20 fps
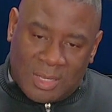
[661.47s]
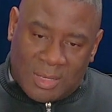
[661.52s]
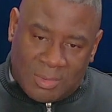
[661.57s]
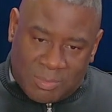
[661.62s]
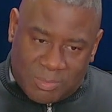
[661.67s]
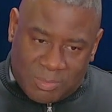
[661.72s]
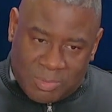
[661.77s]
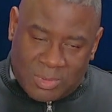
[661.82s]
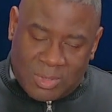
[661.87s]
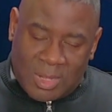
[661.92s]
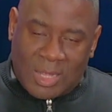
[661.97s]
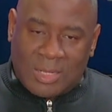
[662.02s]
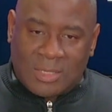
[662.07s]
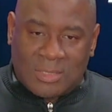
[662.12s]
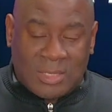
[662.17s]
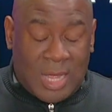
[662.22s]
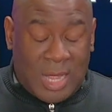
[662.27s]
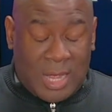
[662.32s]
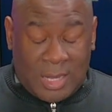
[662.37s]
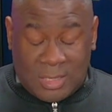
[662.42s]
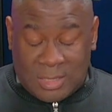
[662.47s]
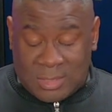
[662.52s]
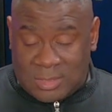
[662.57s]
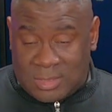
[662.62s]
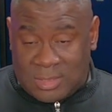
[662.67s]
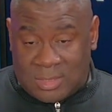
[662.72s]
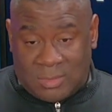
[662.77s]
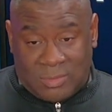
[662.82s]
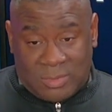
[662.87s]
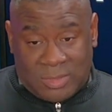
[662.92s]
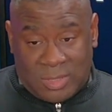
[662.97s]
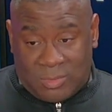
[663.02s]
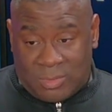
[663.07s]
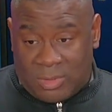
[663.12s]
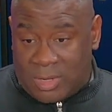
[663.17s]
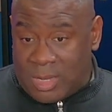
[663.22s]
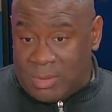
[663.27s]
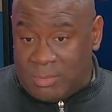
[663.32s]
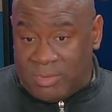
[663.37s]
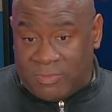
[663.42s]
to I understood what they were
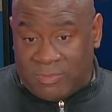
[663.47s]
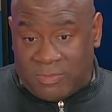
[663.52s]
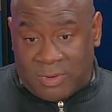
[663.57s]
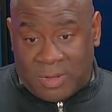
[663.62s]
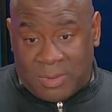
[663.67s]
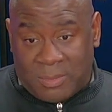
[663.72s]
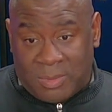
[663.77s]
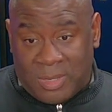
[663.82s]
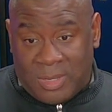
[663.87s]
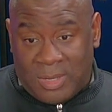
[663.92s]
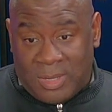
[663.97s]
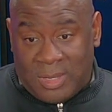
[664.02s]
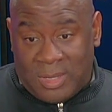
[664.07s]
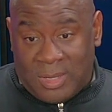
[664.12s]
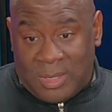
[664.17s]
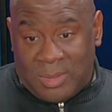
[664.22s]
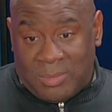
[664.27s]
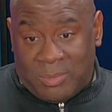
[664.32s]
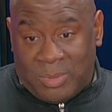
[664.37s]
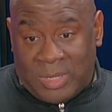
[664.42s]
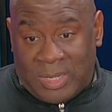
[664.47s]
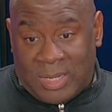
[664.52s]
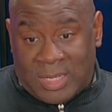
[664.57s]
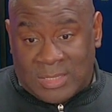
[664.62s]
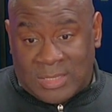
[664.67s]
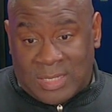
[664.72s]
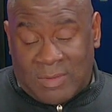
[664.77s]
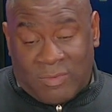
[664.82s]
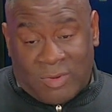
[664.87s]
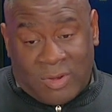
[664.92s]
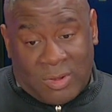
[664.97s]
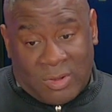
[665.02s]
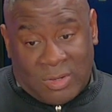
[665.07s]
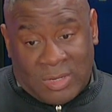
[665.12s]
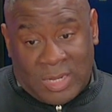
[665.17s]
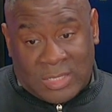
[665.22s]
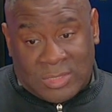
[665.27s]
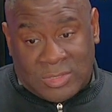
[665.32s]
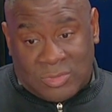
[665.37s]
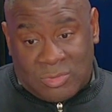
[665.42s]
coming from because I've heard
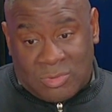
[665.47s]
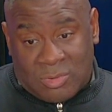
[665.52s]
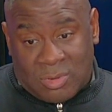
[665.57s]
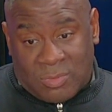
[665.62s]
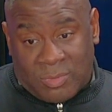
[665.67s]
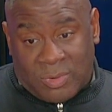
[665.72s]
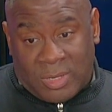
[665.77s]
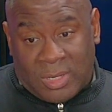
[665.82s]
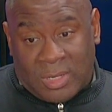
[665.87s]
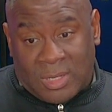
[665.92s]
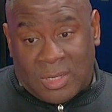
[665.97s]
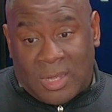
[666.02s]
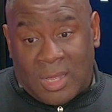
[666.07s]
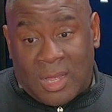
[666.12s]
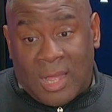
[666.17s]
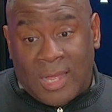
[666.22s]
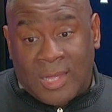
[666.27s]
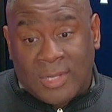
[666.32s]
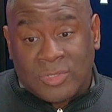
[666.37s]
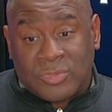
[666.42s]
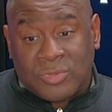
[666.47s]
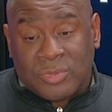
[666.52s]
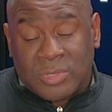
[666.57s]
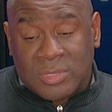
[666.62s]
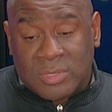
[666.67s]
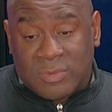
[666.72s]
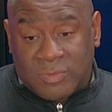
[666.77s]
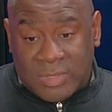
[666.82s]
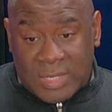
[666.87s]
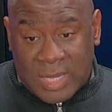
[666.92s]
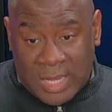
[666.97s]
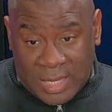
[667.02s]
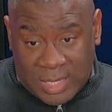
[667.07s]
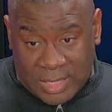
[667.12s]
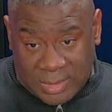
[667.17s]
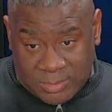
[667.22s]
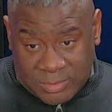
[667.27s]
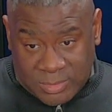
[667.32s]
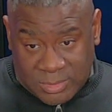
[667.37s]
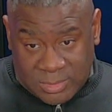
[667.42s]
that story hundreds of
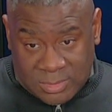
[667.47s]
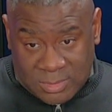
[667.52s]
times.